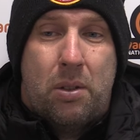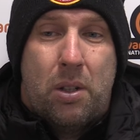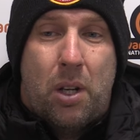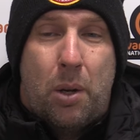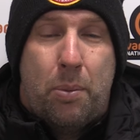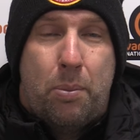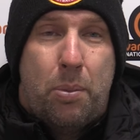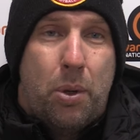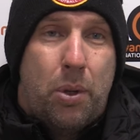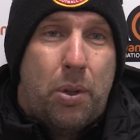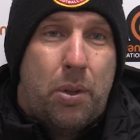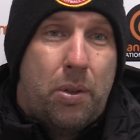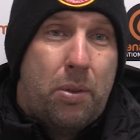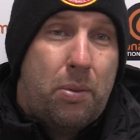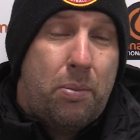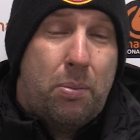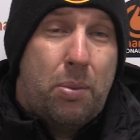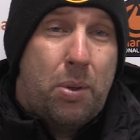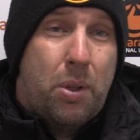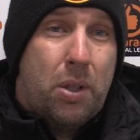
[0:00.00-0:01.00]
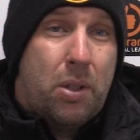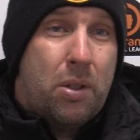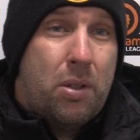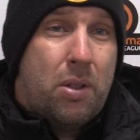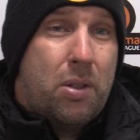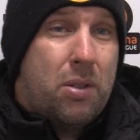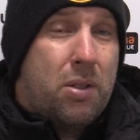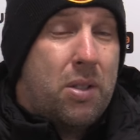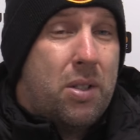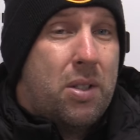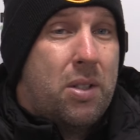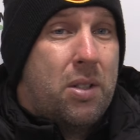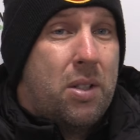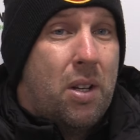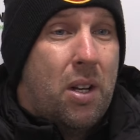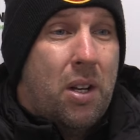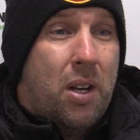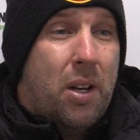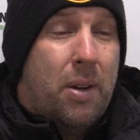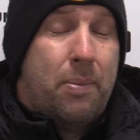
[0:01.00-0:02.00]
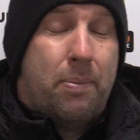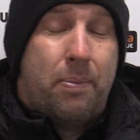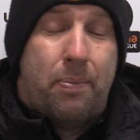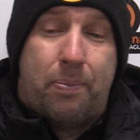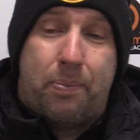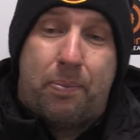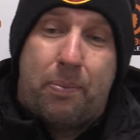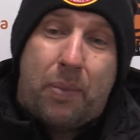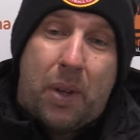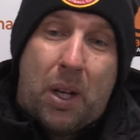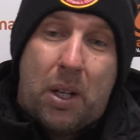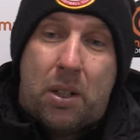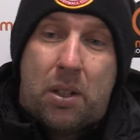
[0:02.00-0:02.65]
you know put put um,